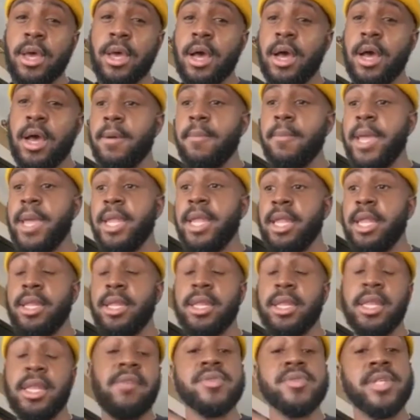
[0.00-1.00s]

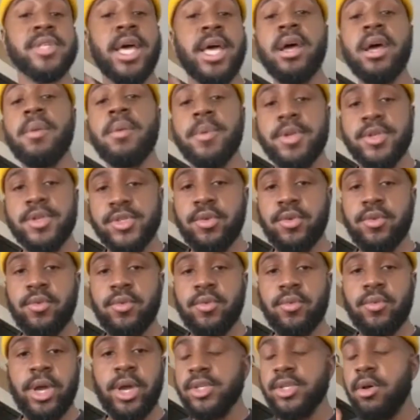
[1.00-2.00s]
and levels that up in a certain way.